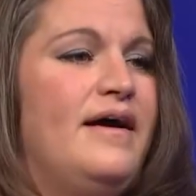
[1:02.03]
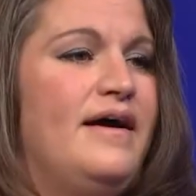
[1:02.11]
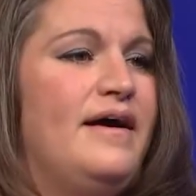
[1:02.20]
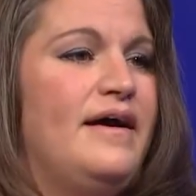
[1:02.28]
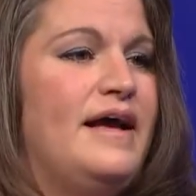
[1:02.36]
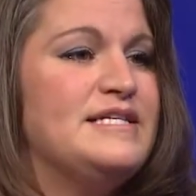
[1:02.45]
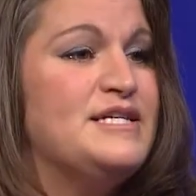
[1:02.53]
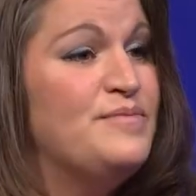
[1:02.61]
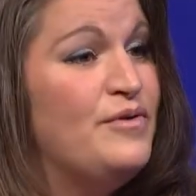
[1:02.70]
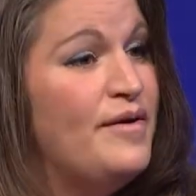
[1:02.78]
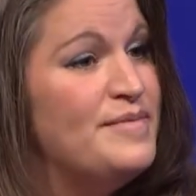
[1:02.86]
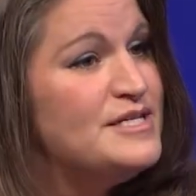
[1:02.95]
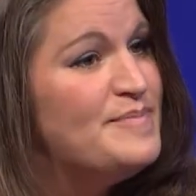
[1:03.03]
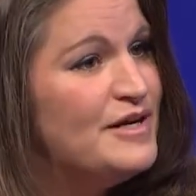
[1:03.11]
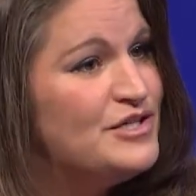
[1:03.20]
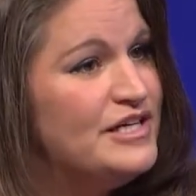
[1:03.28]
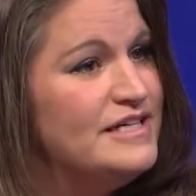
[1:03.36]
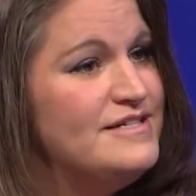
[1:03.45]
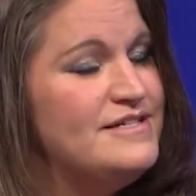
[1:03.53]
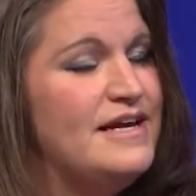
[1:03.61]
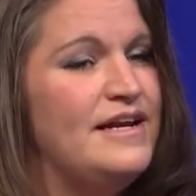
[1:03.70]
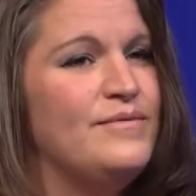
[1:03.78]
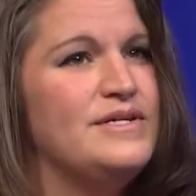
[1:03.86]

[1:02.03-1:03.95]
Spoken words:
as an employment specialist, and it